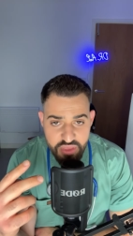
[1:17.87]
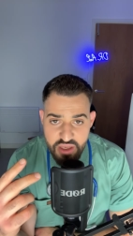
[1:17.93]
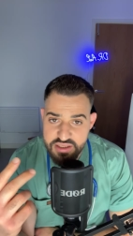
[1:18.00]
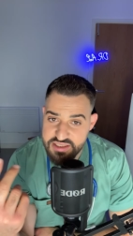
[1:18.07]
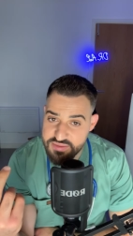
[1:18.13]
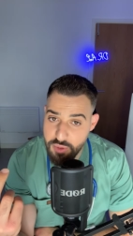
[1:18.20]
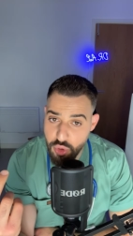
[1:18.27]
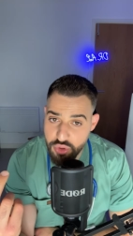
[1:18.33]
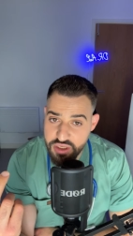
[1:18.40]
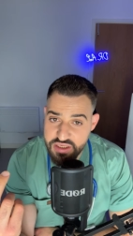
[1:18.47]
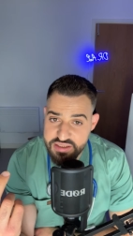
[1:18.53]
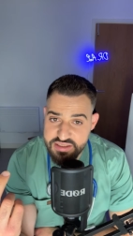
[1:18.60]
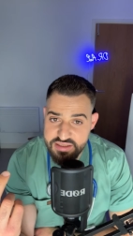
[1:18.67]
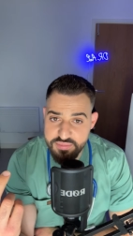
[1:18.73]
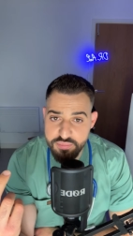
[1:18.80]
Smoking
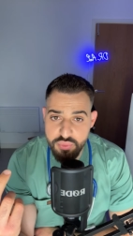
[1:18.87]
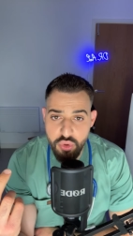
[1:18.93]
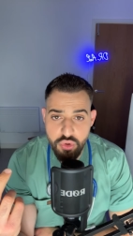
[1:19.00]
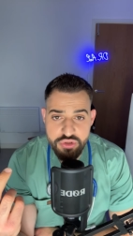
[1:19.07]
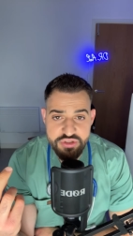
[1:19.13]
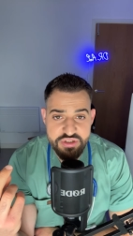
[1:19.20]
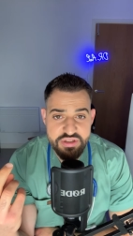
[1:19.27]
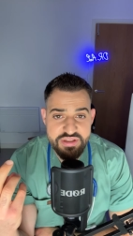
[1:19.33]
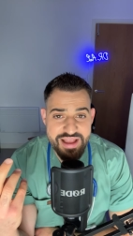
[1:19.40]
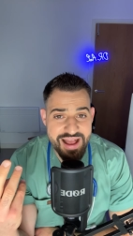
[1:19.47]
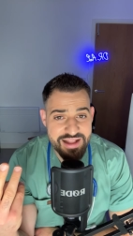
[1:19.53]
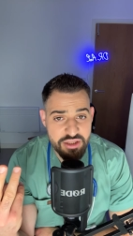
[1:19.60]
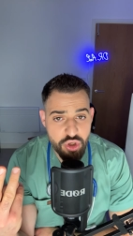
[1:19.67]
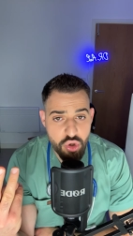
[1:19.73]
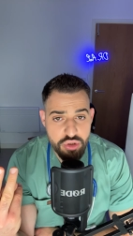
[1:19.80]
is important,
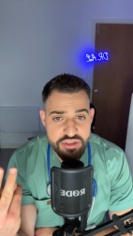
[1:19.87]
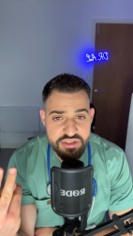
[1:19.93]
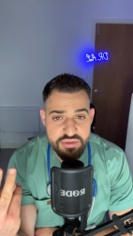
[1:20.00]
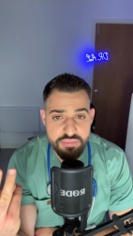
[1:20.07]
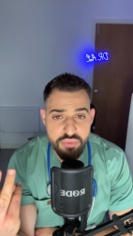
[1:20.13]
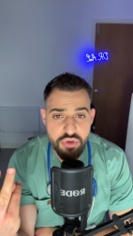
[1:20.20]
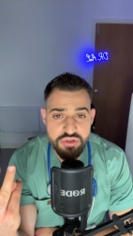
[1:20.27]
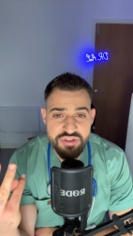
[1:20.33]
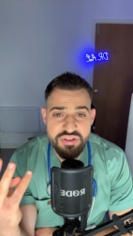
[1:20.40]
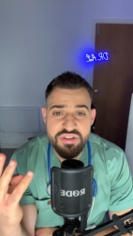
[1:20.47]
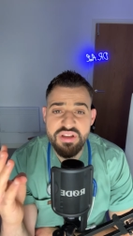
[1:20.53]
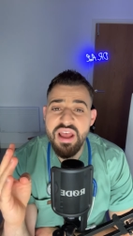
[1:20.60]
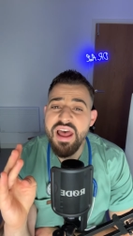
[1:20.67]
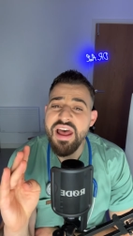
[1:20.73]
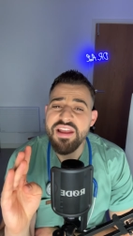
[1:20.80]
alcohol is important,
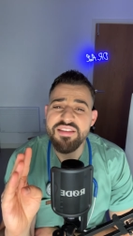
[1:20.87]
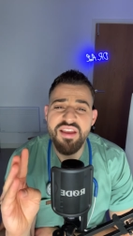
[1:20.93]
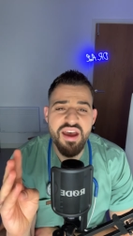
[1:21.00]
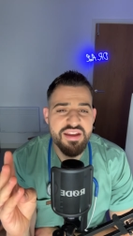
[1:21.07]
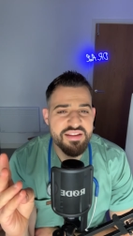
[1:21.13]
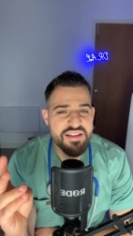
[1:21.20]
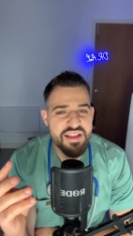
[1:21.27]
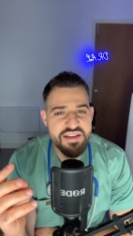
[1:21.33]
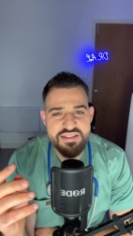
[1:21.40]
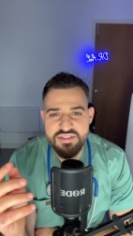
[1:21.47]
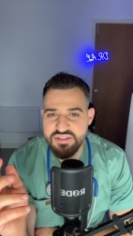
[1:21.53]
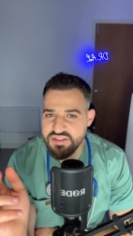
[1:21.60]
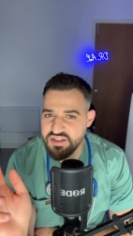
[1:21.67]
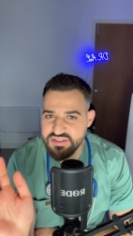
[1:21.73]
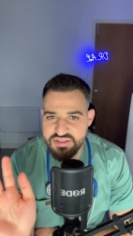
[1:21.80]
diet and
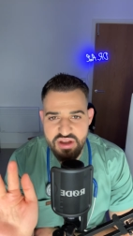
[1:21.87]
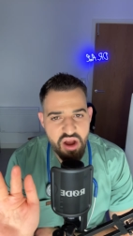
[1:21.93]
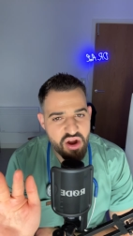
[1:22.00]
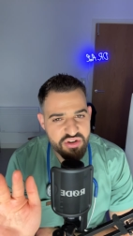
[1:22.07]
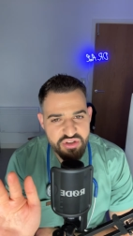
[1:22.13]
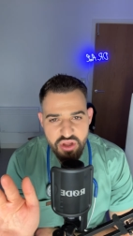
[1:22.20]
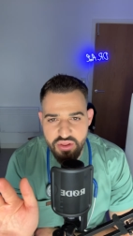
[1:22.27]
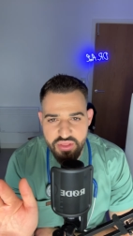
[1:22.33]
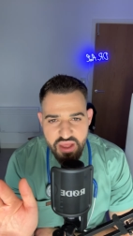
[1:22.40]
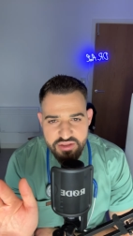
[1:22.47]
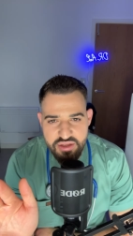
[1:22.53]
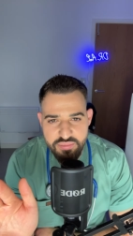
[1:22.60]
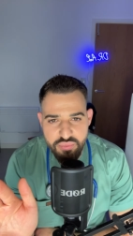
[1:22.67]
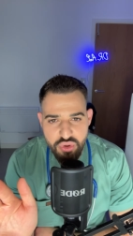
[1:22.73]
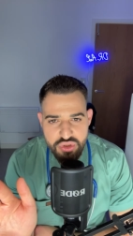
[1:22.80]
exercise are not that
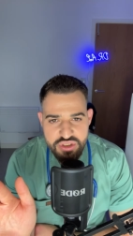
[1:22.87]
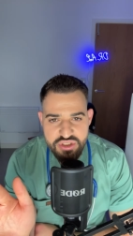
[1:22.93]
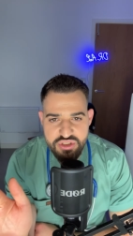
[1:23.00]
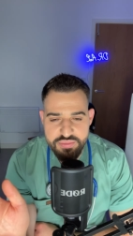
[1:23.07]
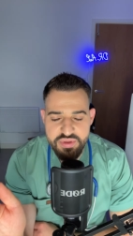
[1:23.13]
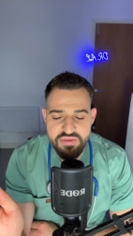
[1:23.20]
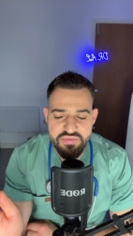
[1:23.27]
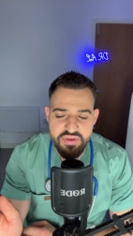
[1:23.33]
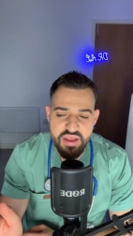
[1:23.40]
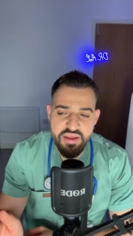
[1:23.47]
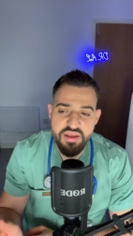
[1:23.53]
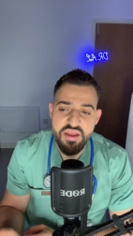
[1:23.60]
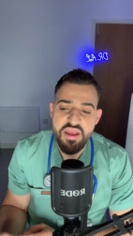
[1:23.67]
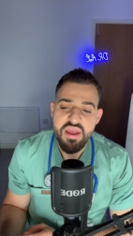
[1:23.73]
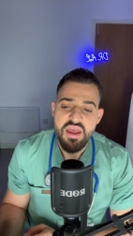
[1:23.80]
important, to be fair.
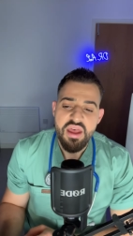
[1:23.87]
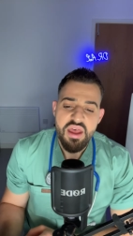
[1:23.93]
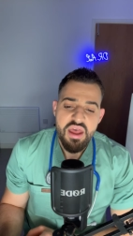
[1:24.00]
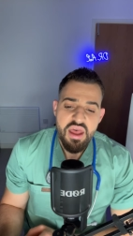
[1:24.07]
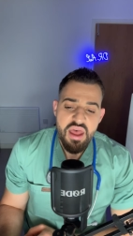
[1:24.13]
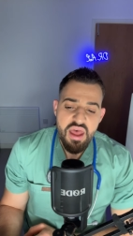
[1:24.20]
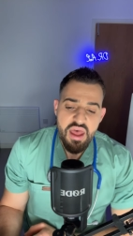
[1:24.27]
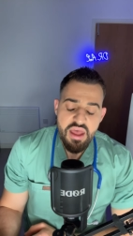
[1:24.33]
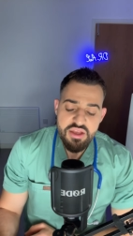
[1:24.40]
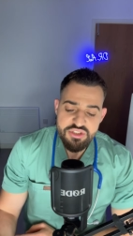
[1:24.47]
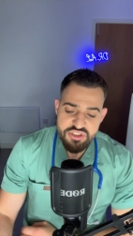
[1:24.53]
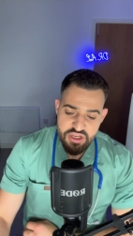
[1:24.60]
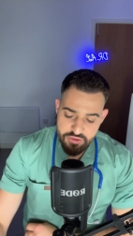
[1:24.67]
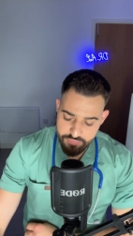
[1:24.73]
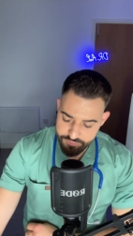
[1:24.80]

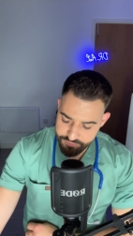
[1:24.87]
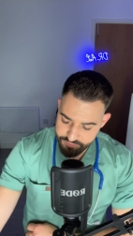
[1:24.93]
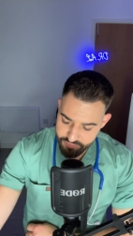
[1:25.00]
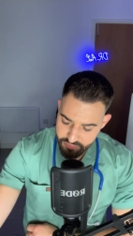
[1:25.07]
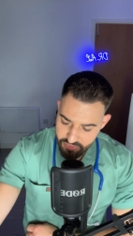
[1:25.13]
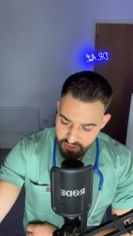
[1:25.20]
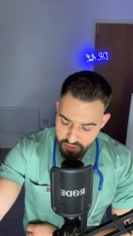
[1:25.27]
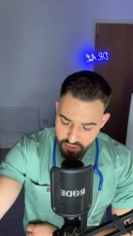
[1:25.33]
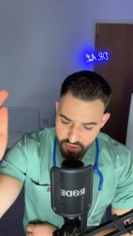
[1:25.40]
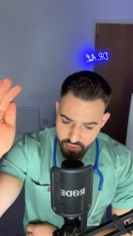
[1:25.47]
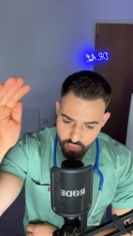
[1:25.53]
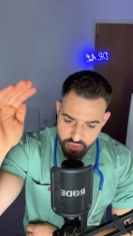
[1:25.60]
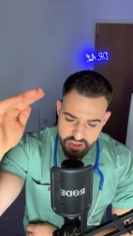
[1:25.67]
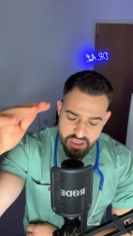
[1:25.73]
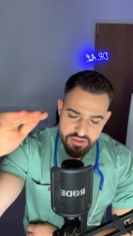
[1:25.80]
So,
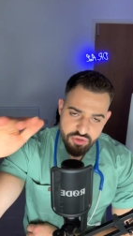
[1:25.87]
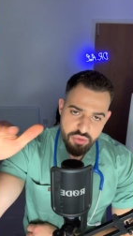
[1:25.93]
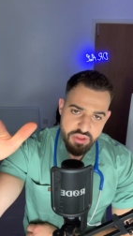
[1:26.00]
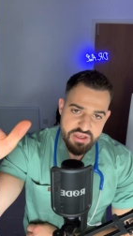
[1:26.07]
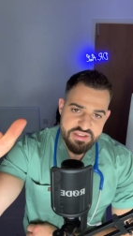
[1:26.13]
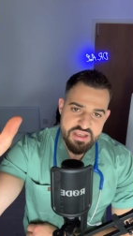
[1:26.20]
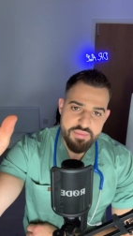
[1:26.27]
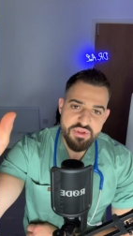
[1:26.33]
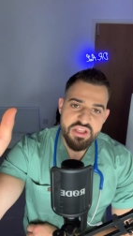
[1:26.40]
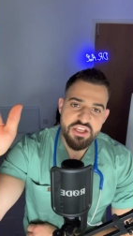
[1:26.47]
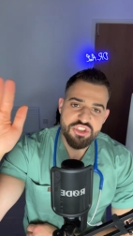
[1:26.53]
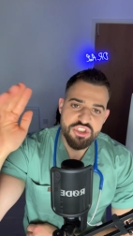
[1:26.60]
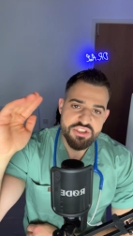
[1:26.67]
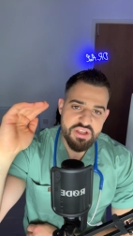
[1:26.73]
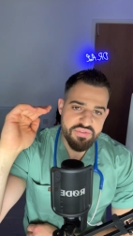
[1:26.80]
we get to the
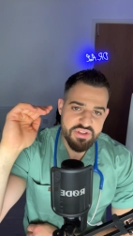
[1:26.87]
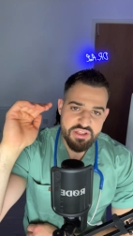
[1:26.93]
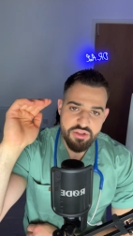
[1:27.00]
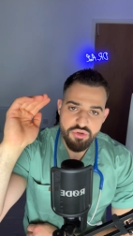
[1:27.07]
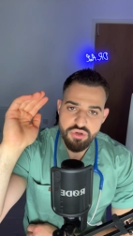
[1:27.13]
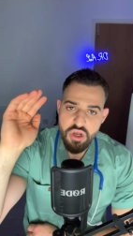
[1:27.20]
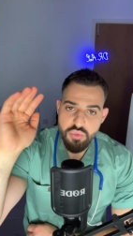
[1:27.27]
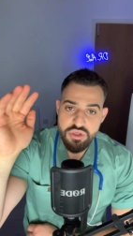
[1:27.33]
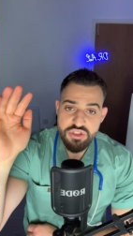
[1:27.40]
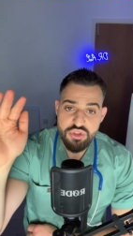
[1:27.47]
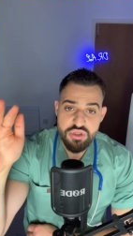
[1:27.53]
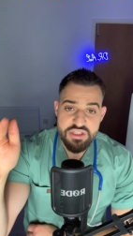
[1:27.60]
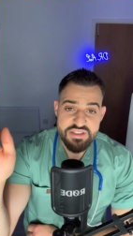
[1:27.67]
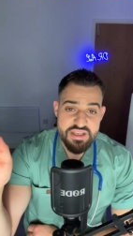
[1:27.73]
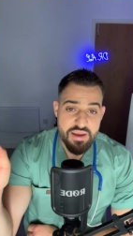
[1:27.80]
examination. Definitely you're going
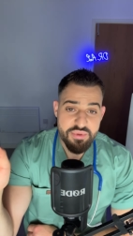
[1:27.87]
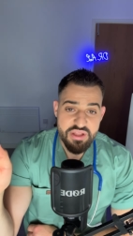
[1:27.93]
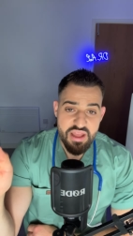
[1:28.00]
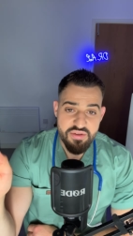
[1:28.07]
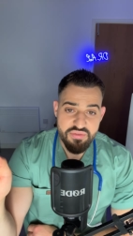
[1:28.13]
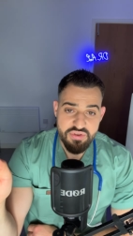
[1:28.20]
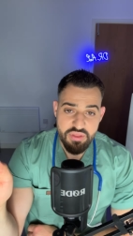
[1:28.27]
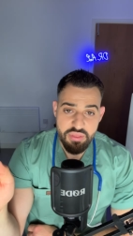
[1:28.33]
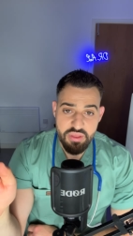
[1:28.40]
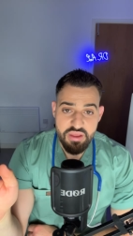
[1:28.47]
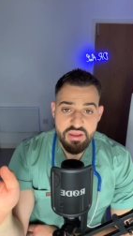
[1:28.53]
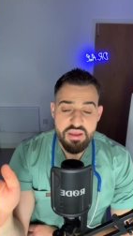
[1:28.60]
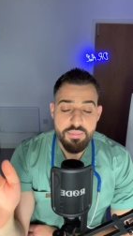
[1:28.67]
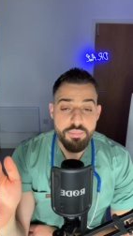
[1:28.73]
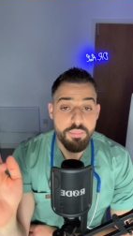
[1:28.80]
to examine
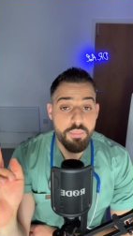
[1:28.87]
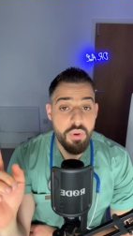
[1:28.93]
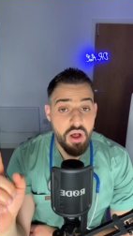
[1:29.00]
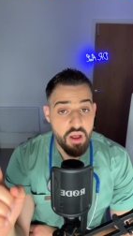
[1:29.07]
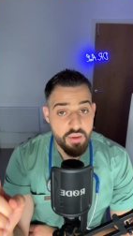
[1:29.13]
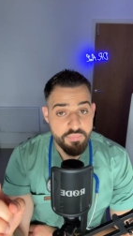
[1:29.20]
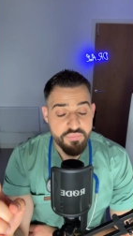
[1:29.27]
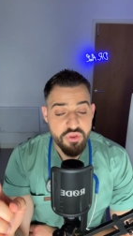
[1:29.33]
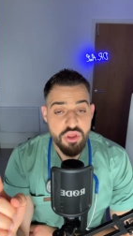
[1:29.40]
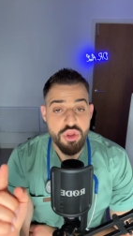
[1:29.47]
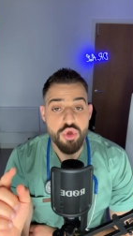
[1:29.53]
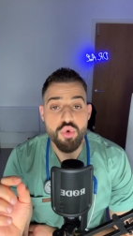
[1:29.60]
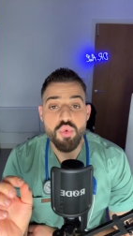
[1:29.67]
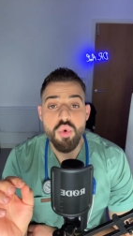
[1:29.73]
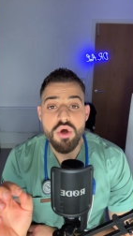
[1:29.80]
everything, but
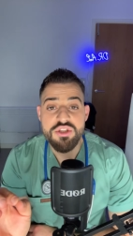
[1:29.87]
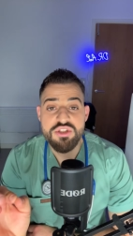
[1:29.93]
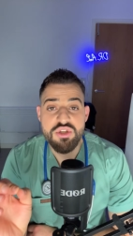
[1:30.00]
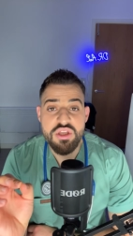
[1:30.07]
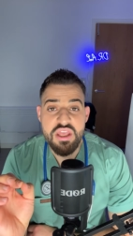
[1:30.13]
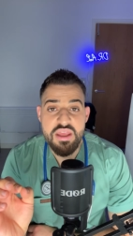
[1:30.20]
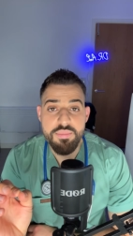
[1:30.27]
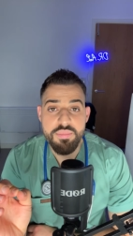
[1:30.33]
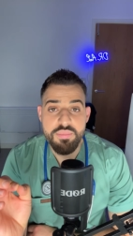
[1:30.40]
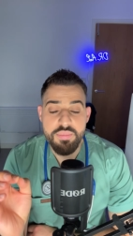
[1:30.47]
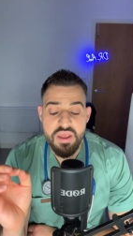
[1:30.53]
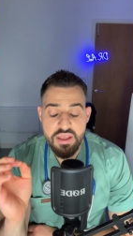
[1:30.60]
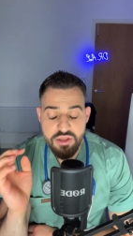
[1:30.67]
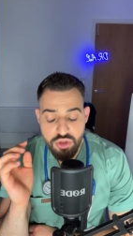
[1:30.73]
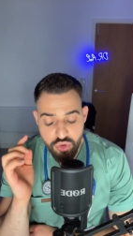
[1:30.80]
you want to keep
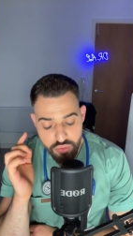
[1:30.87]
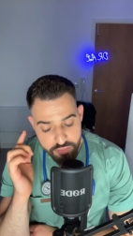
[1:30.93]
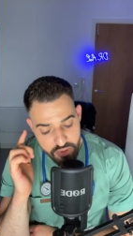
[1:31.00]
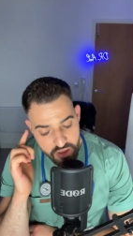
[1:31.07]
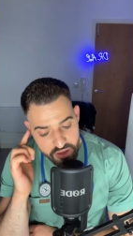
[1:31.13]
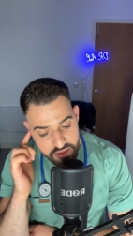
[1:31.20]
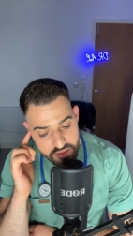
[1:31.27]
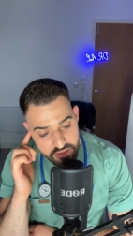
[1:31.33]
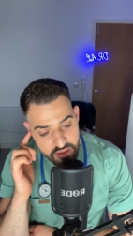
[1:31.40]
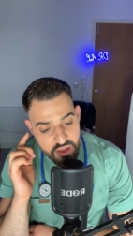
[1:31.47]
in your mind